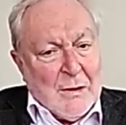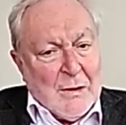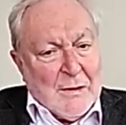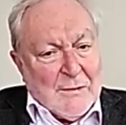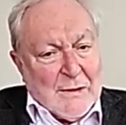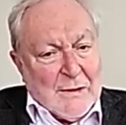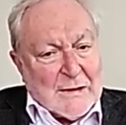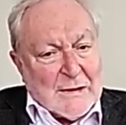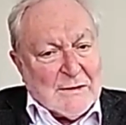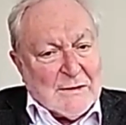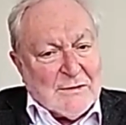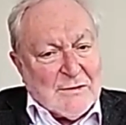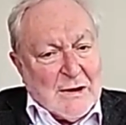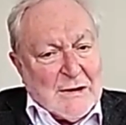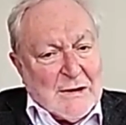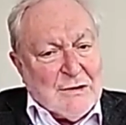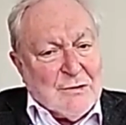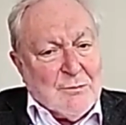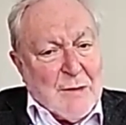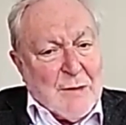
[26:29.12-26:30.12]
They can say
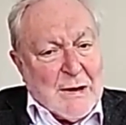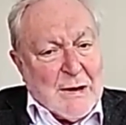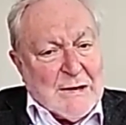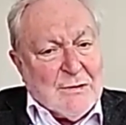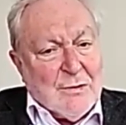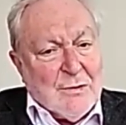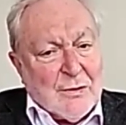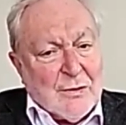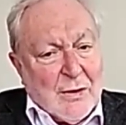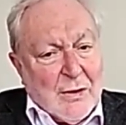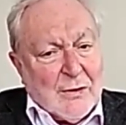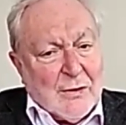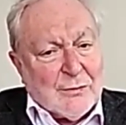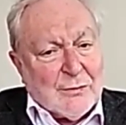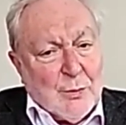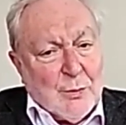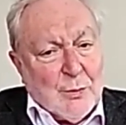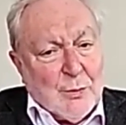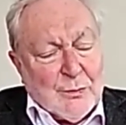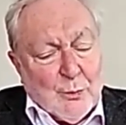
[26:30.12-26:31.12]
you may not ask.
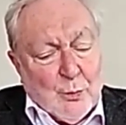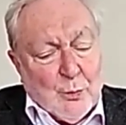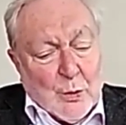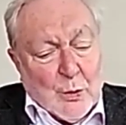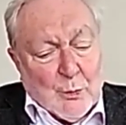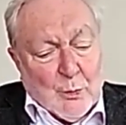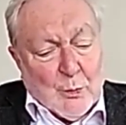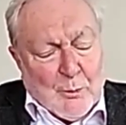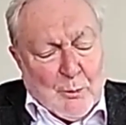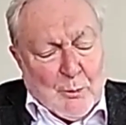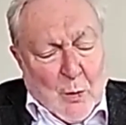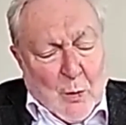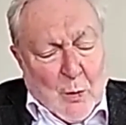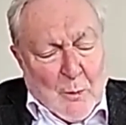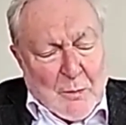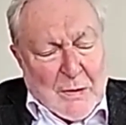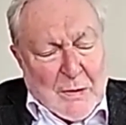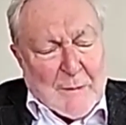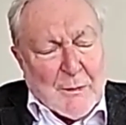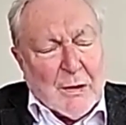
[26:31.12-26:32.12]
What
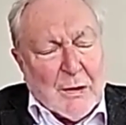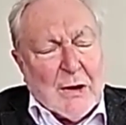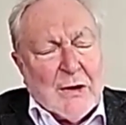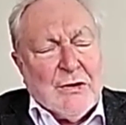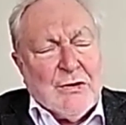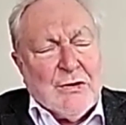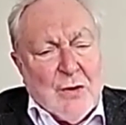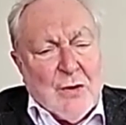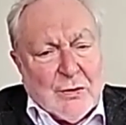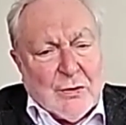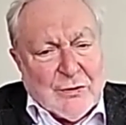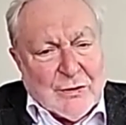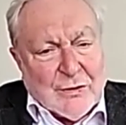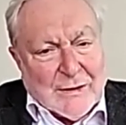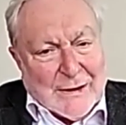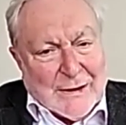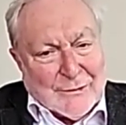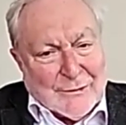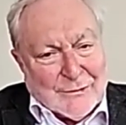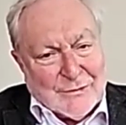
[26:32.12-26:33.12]
people are not
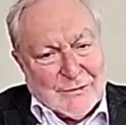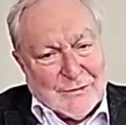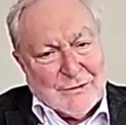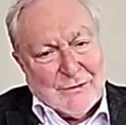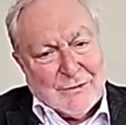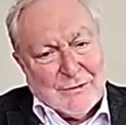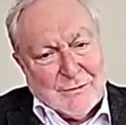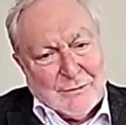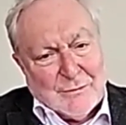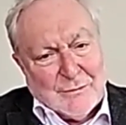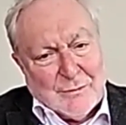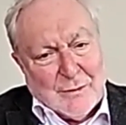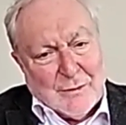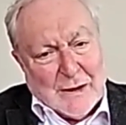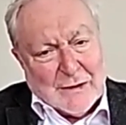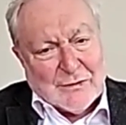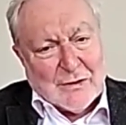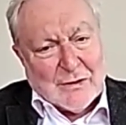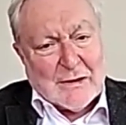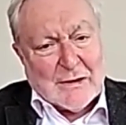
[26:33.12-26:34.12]
allowed to do
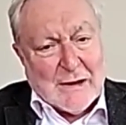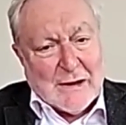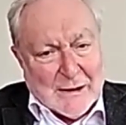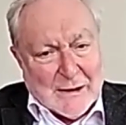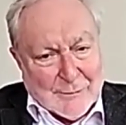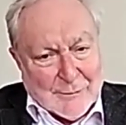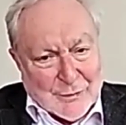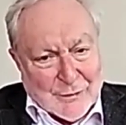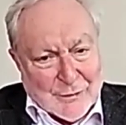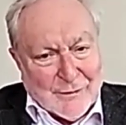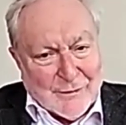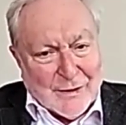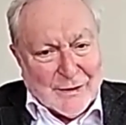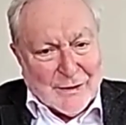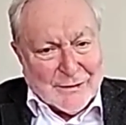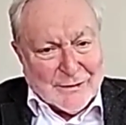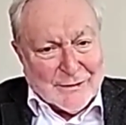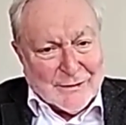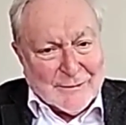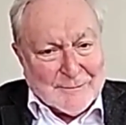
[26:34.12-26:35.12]
as a care
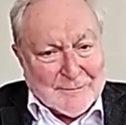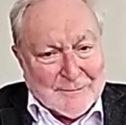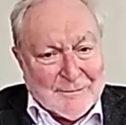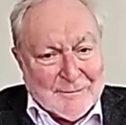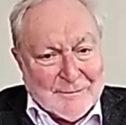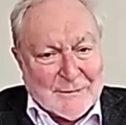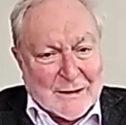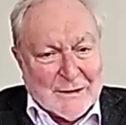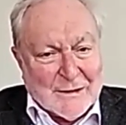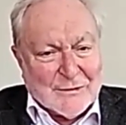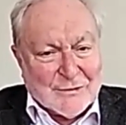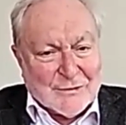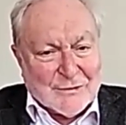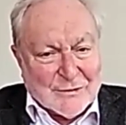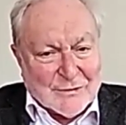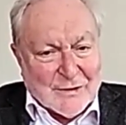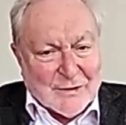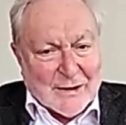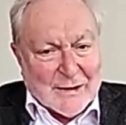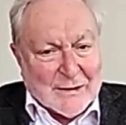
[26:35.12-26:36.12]
provider is to
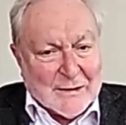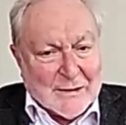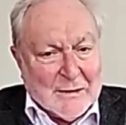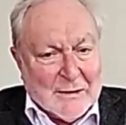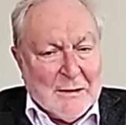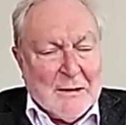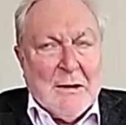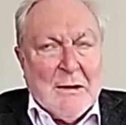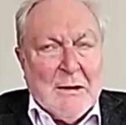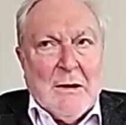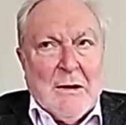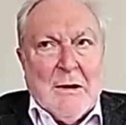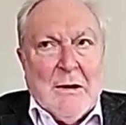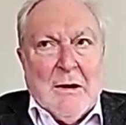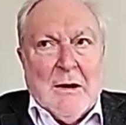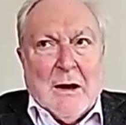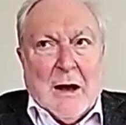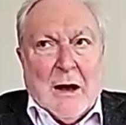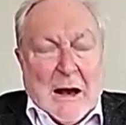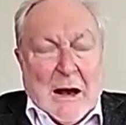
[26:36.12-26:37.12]
say,
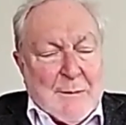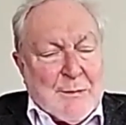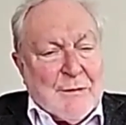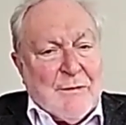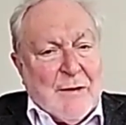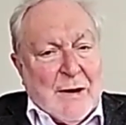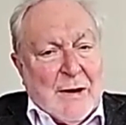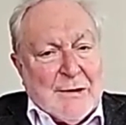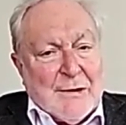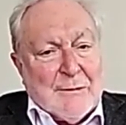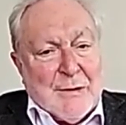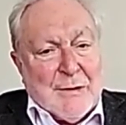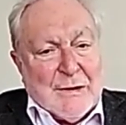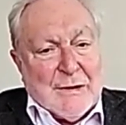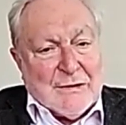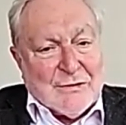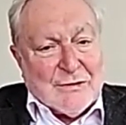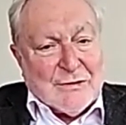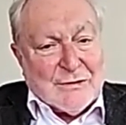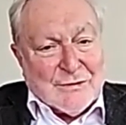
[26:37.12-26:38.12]
I provide a
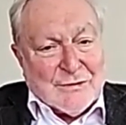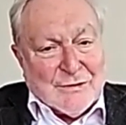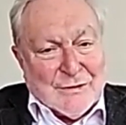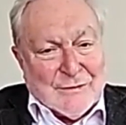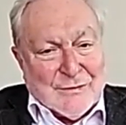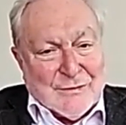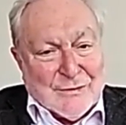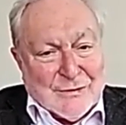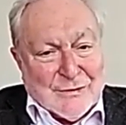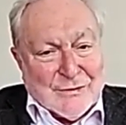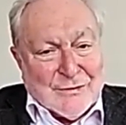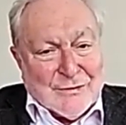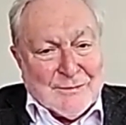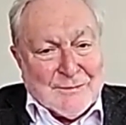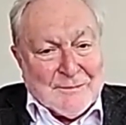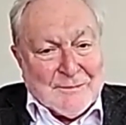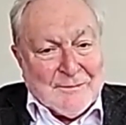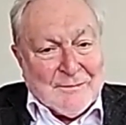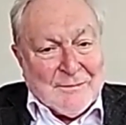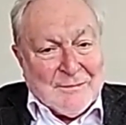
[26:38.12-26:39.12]
basic service.
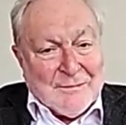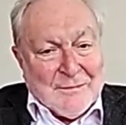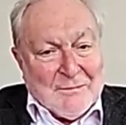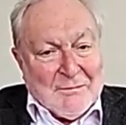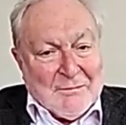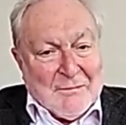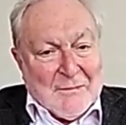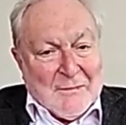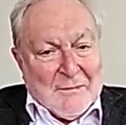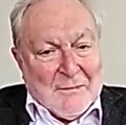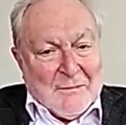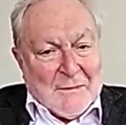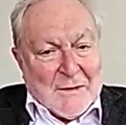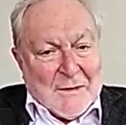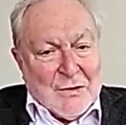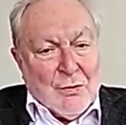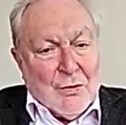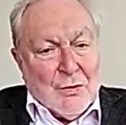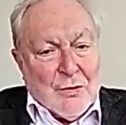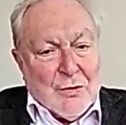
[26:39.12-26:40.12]

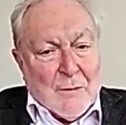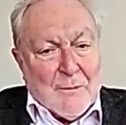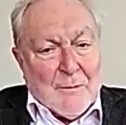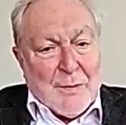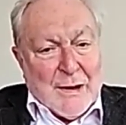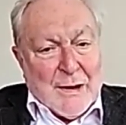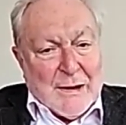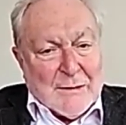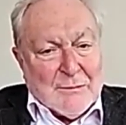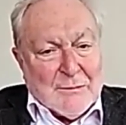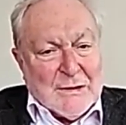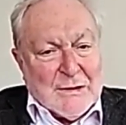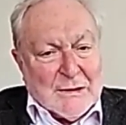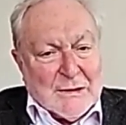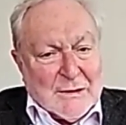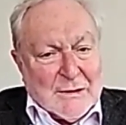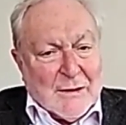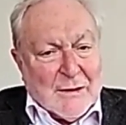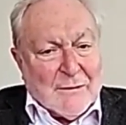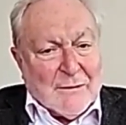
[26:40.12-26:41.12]
You're not paying me
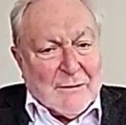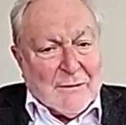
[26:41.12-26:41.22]
enough.